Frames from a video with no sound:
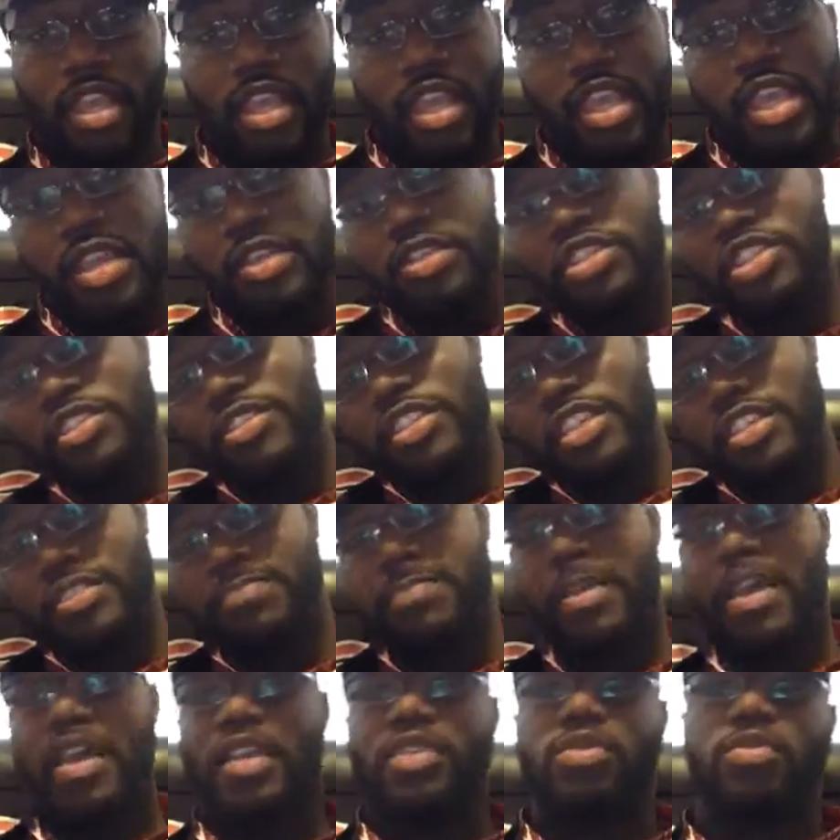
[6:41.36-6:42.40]
And just
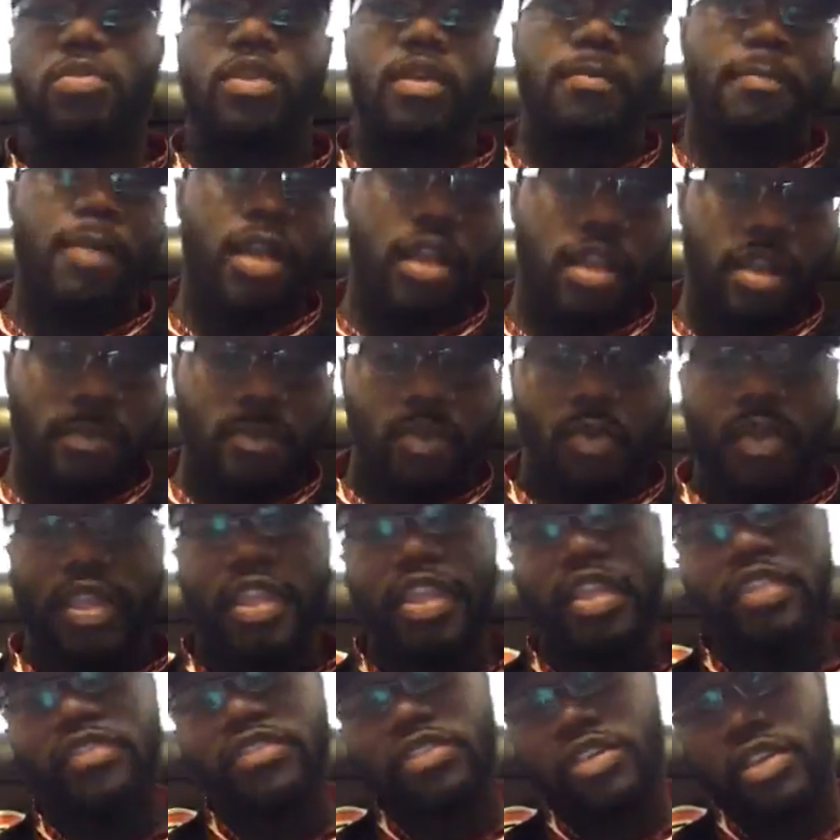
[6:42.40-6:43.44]
a couple
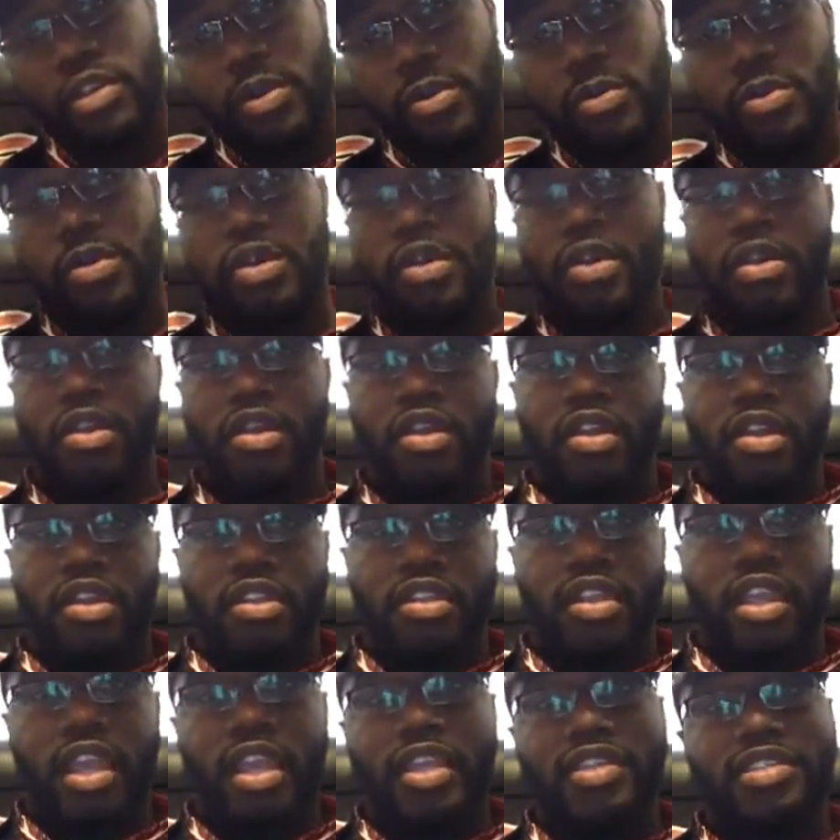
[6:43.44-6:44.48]
weekends ago,
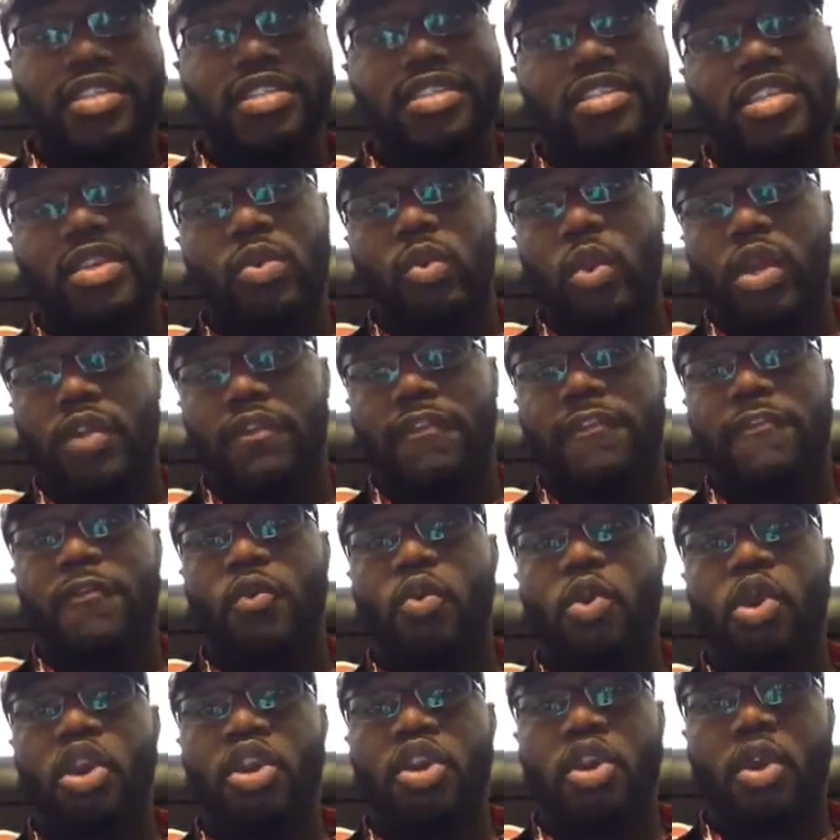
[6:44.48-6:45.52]
the ACC went
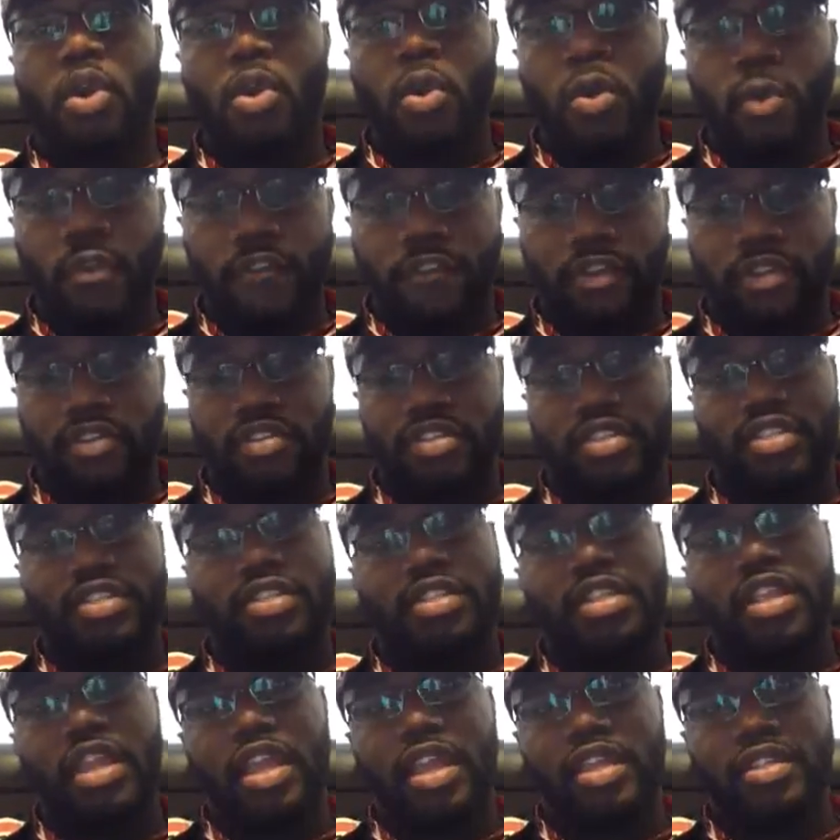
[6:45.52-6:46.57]
4-0 versus
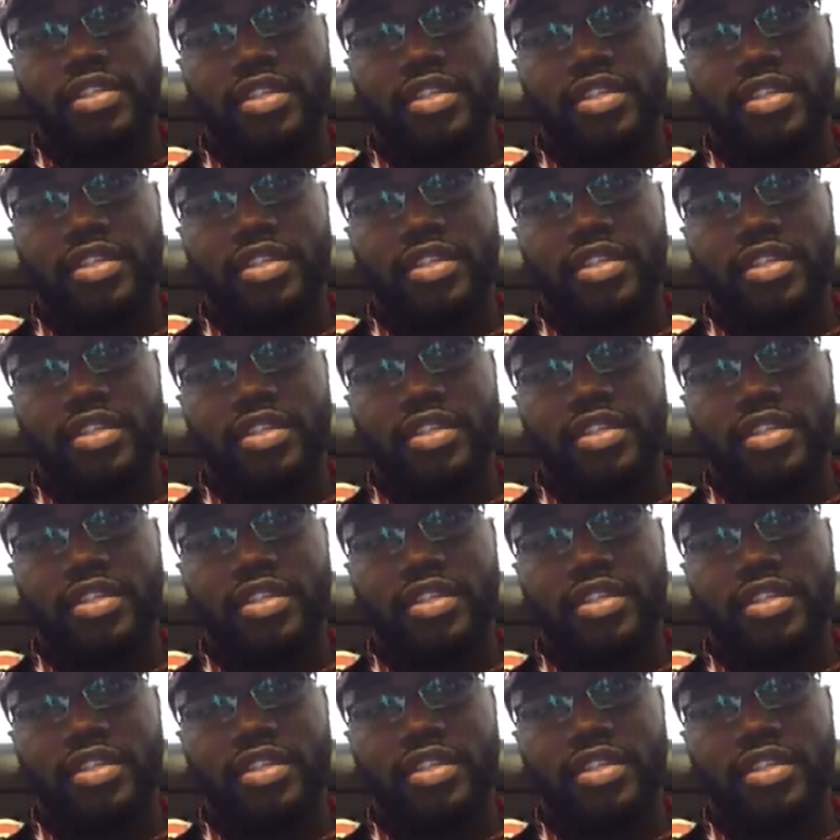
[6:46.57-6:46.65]
the